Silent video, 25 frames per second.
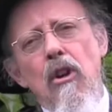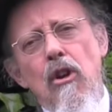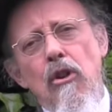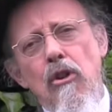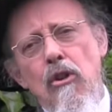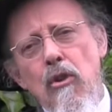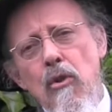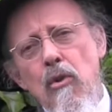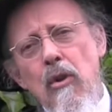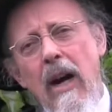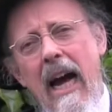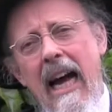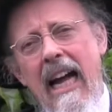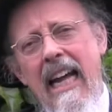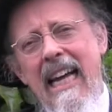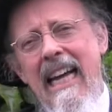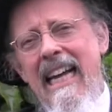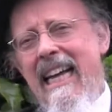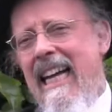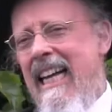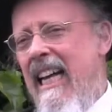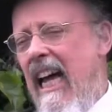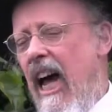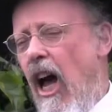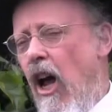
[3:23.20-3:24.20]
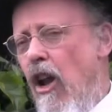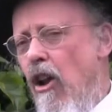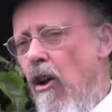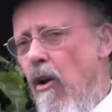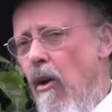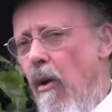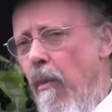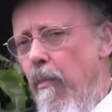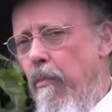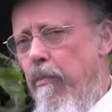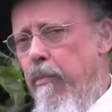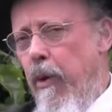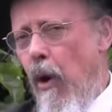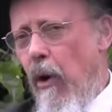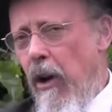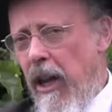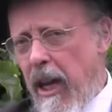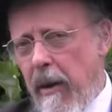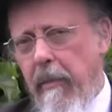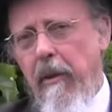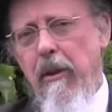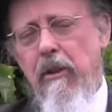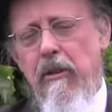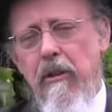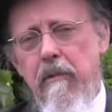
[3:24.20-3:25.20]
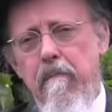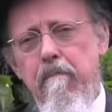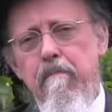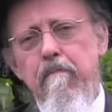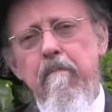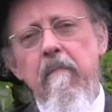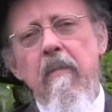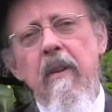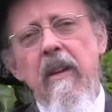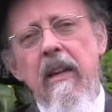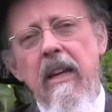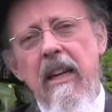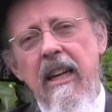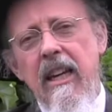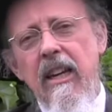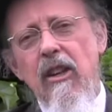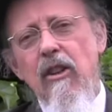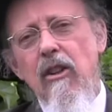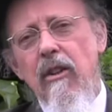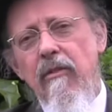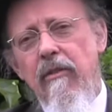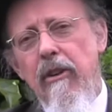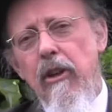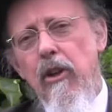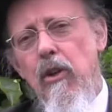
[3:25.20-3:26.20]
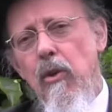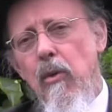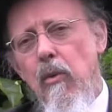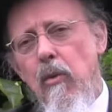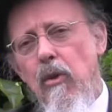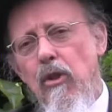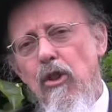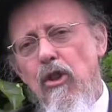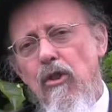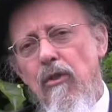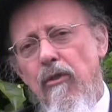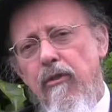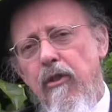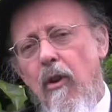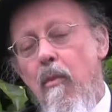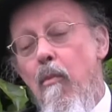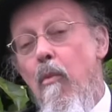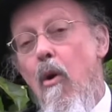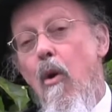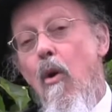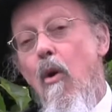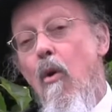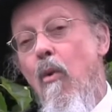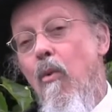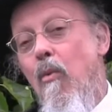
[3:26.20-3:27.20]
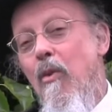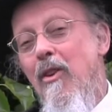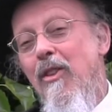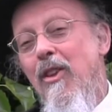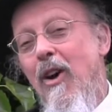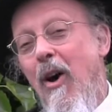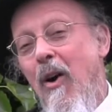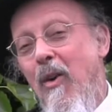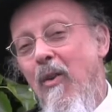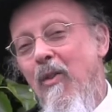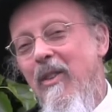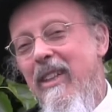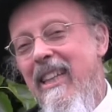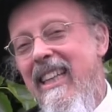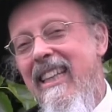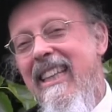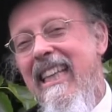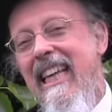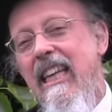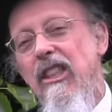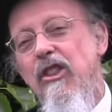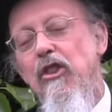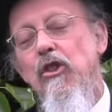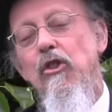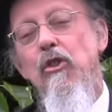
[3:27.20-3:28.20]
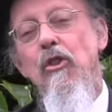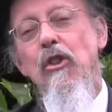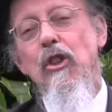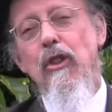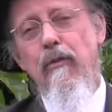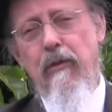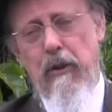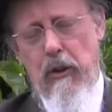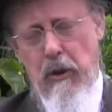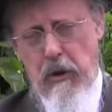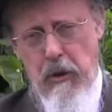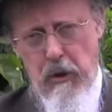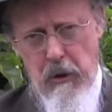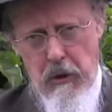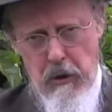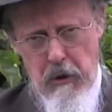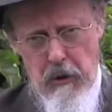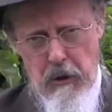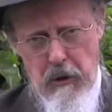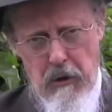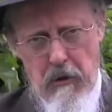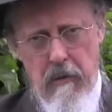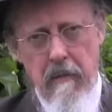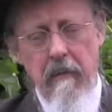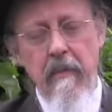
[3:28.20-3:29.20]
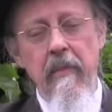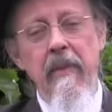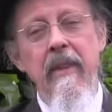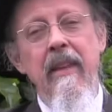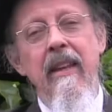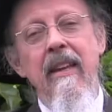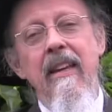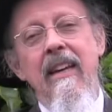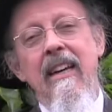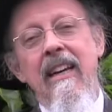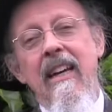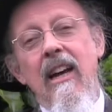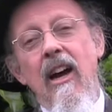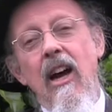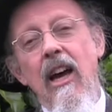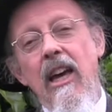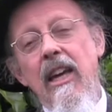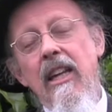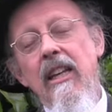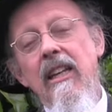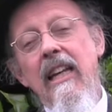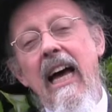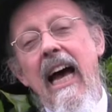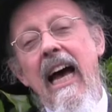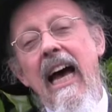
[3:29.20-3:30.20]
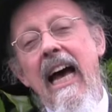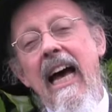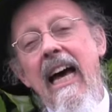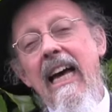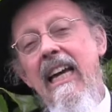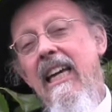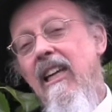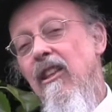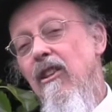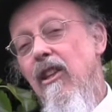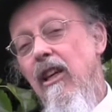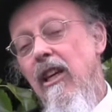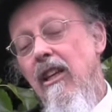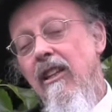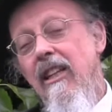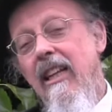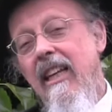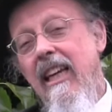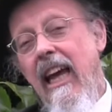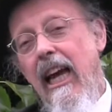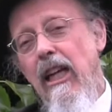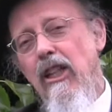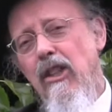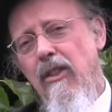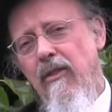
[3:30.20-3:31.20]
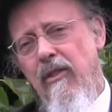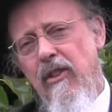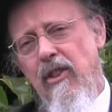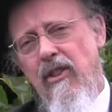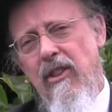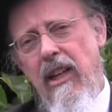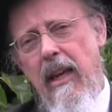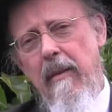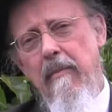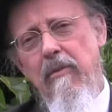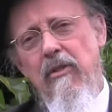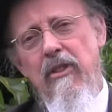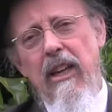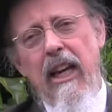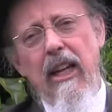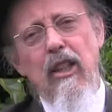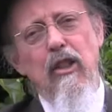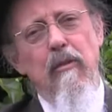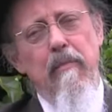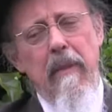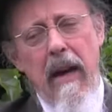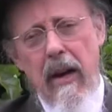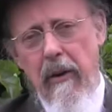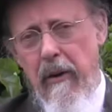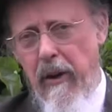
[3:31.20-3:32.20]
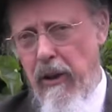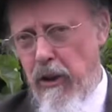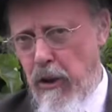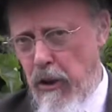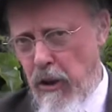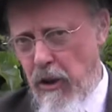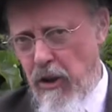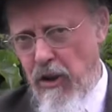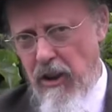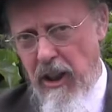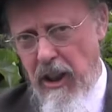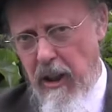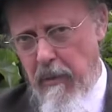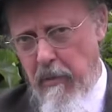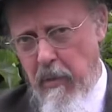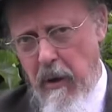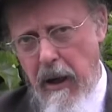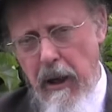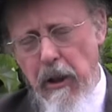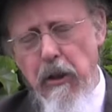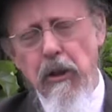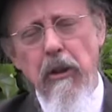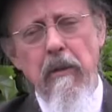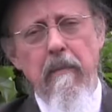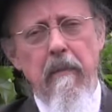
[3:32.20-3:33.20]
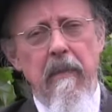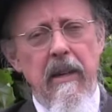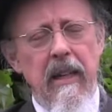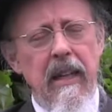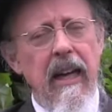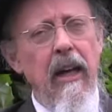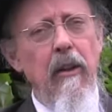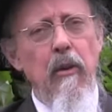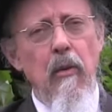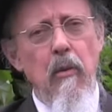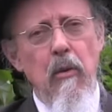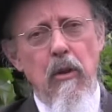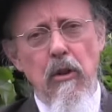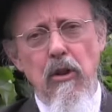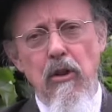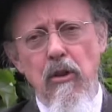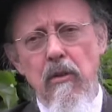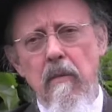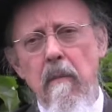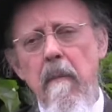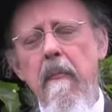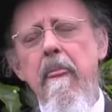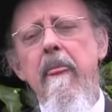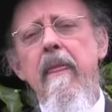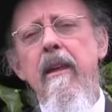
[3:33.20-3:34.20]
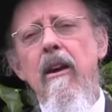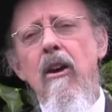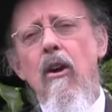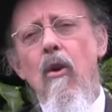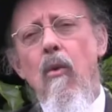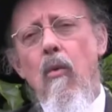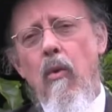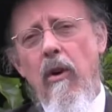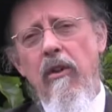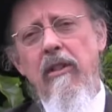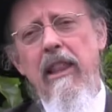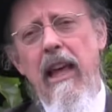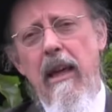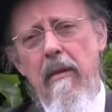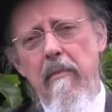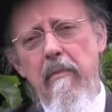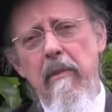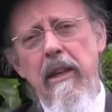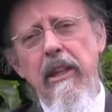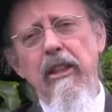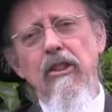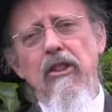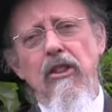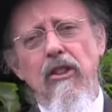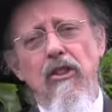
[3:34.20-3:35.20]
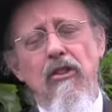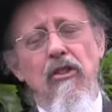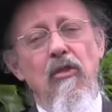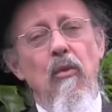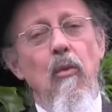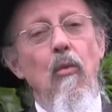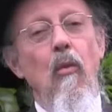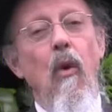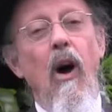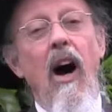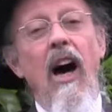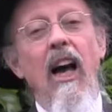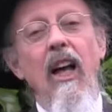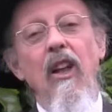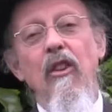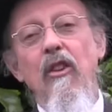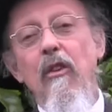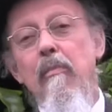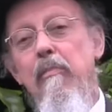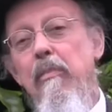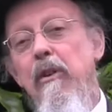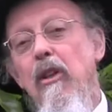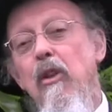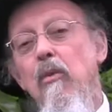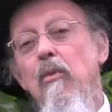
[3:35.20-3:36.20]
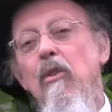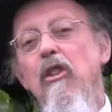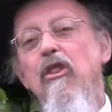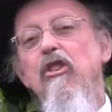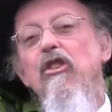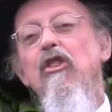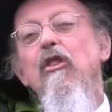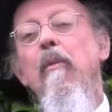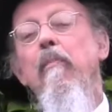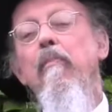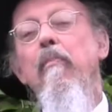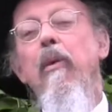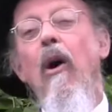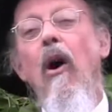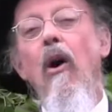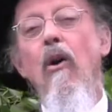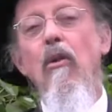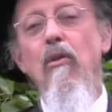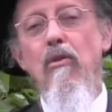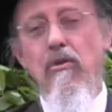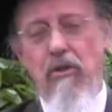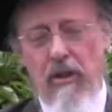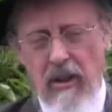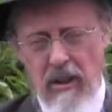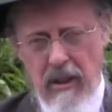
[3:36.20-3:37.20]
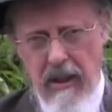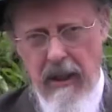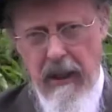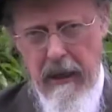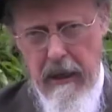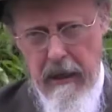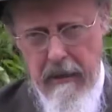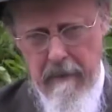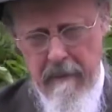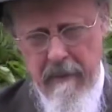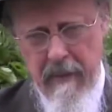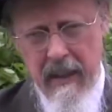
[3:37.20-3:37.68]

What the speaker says: to prohibit individuals from withholding their services in the case of a same-sex marriage celebration. In other words, what that means is that while the bill will supposedly